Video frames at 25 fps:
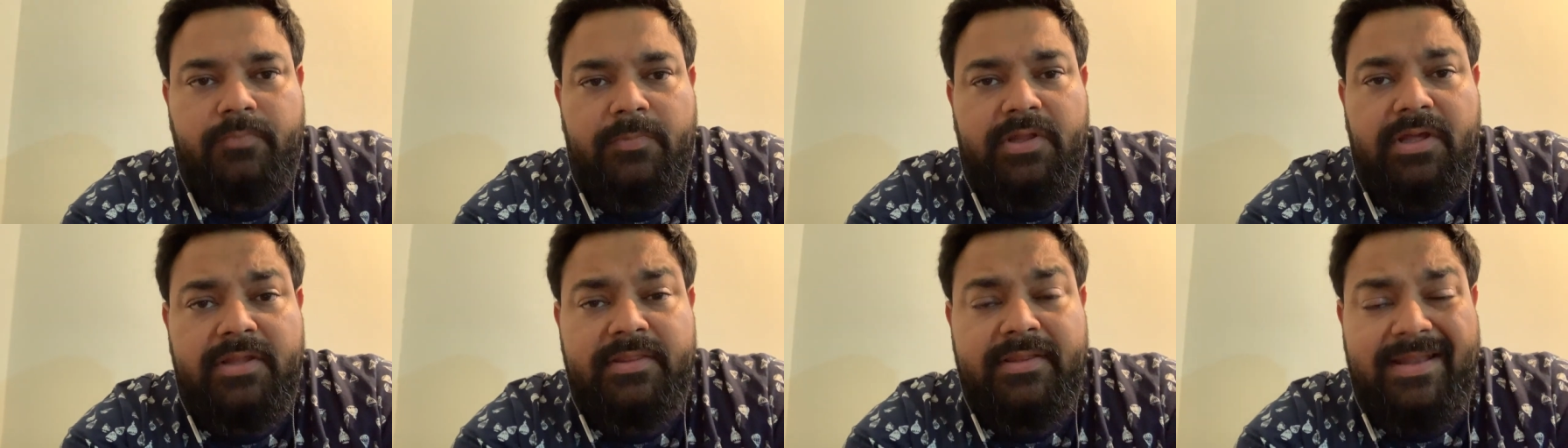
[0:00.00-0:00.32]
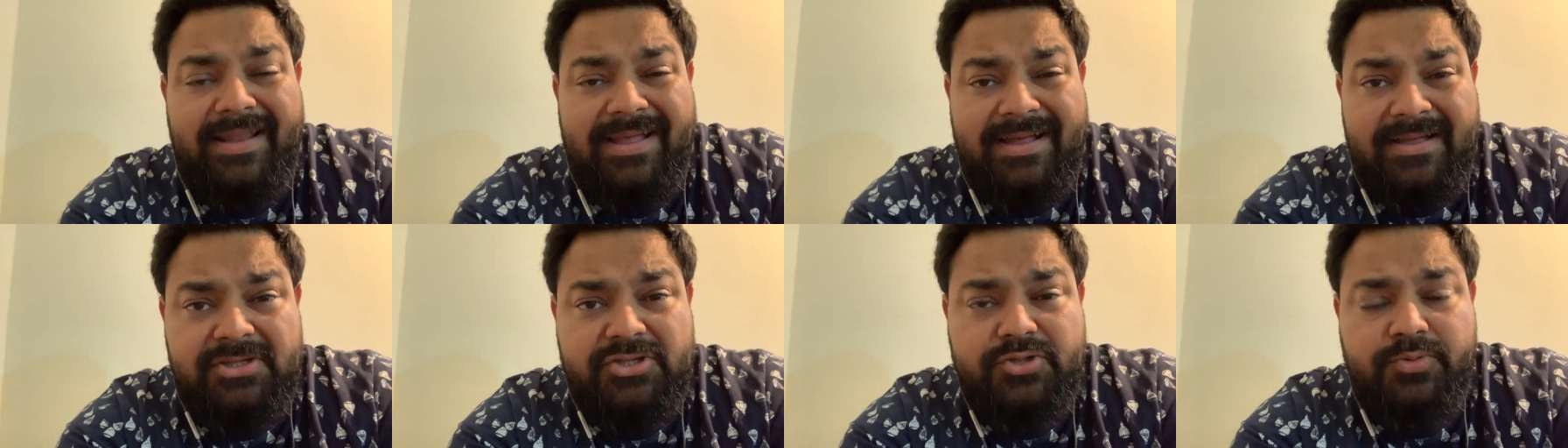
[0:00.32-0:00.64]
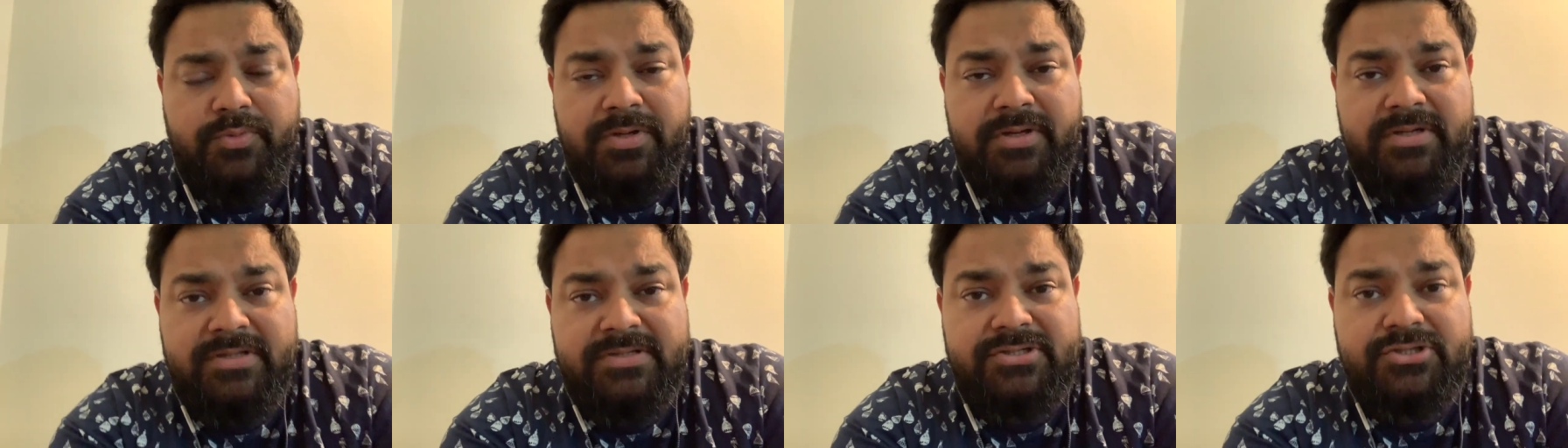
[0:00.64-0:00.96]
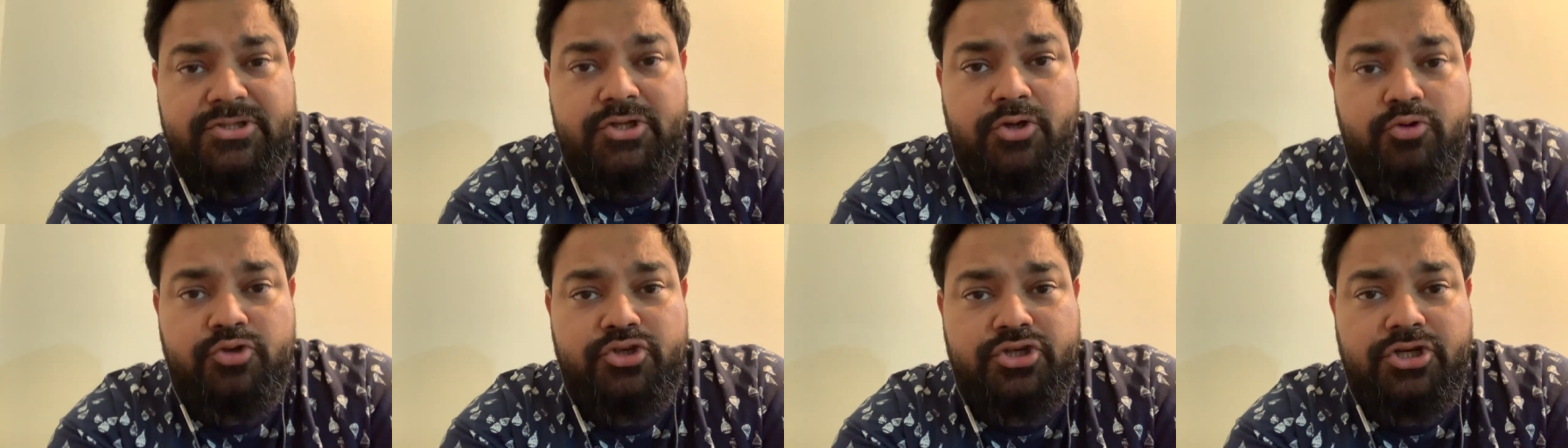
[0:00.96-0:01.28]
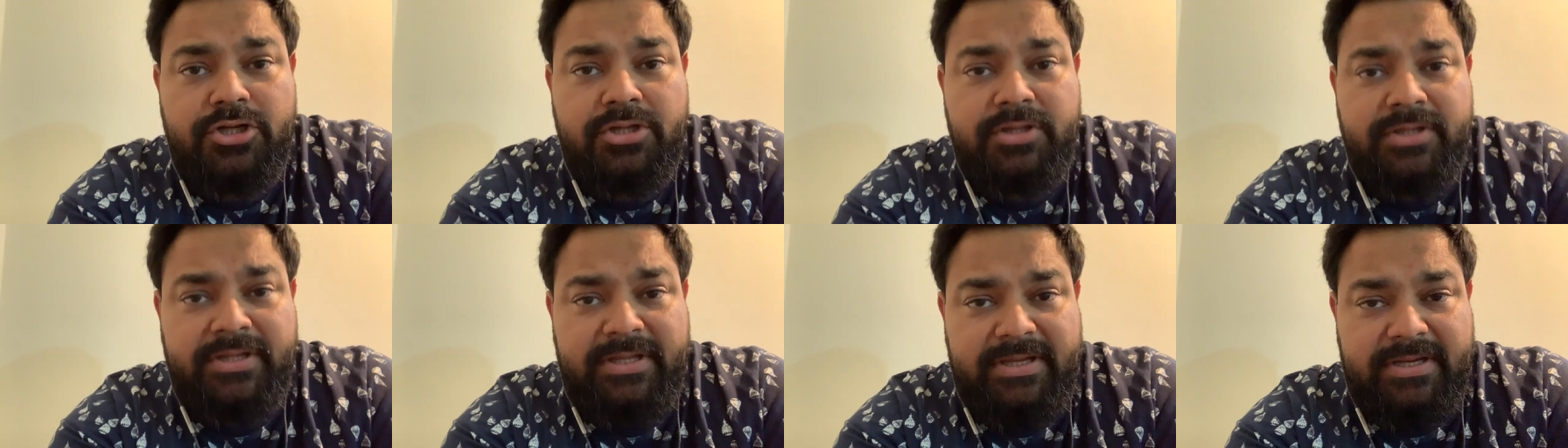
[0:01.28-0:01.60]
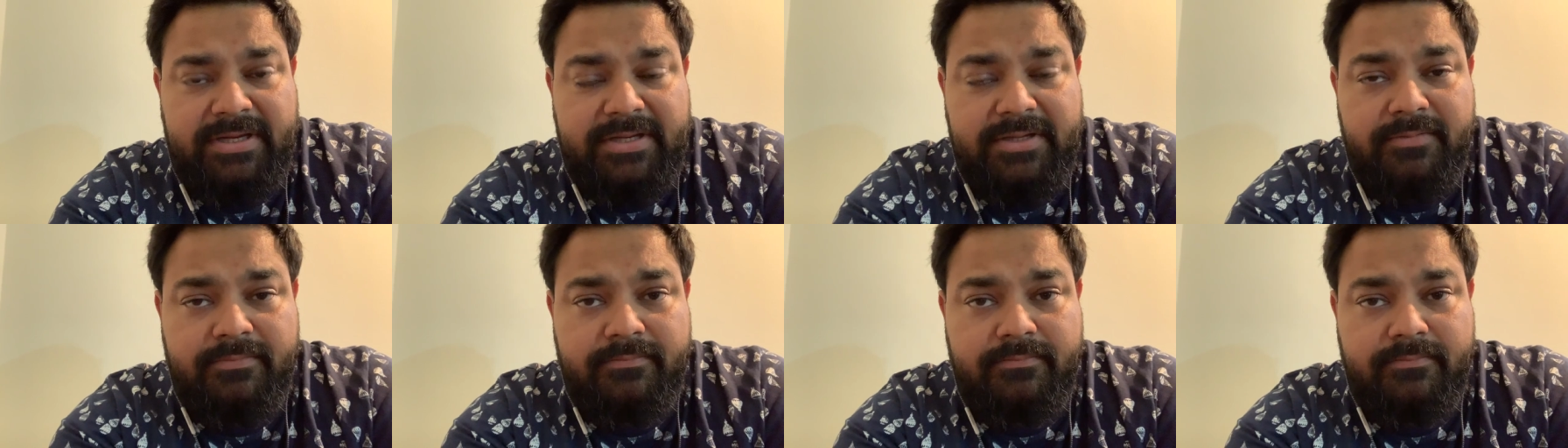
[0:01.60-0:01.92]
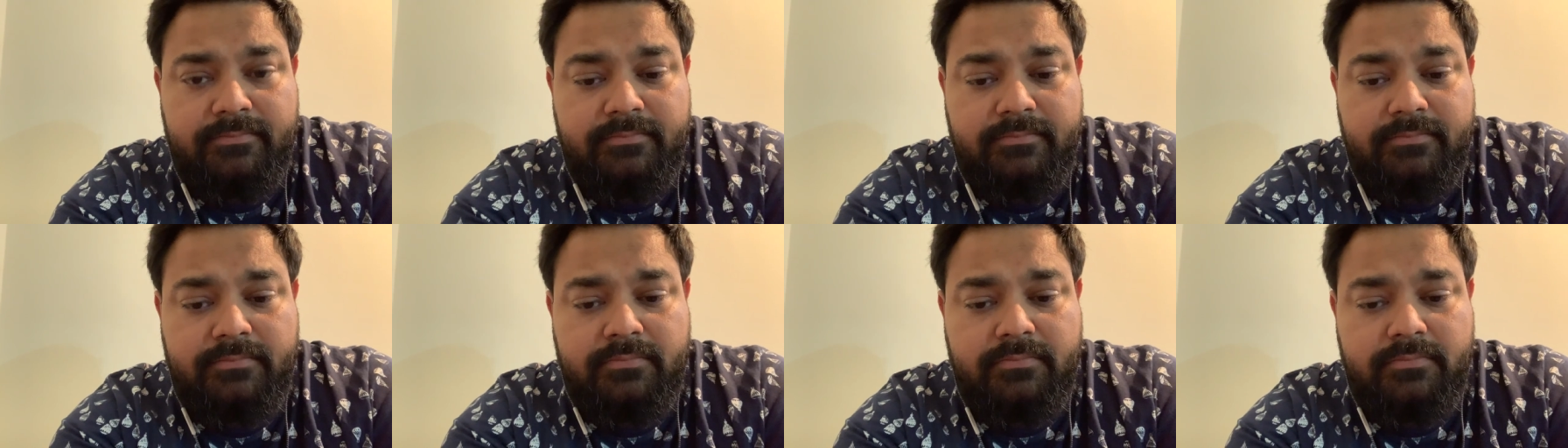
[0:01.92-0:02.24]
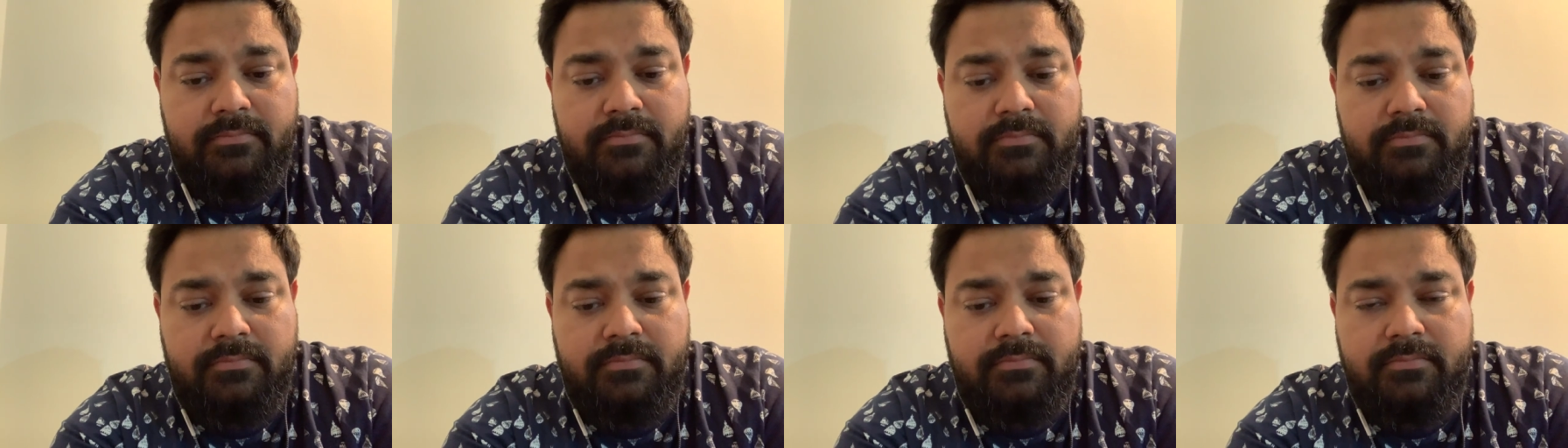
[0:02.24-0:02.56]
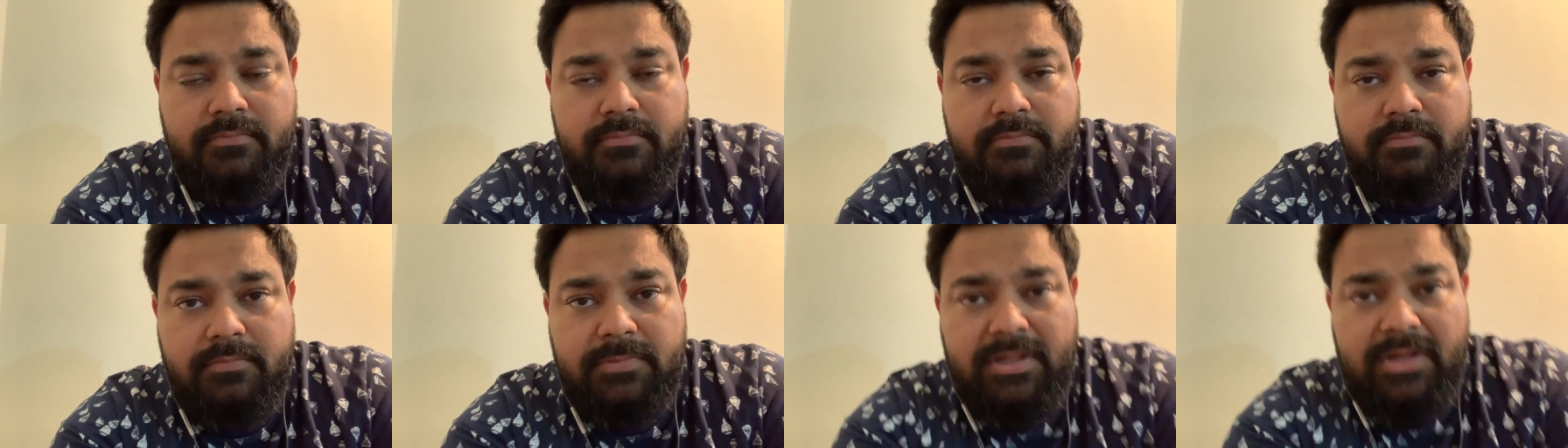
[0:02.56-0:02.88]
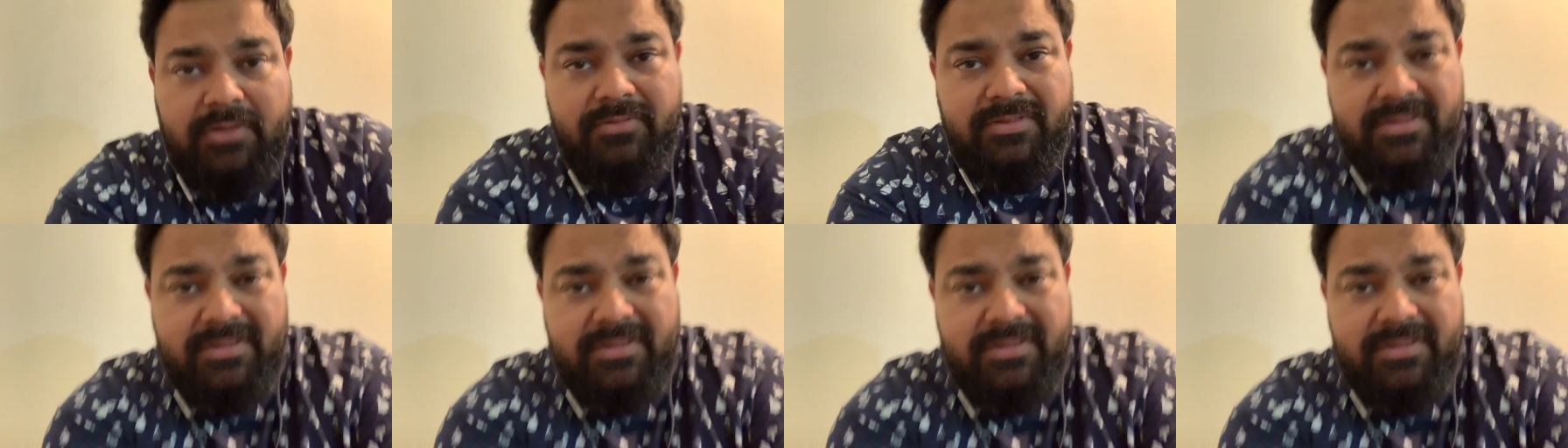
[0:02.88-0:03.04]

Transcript: And the last one is social need. Now,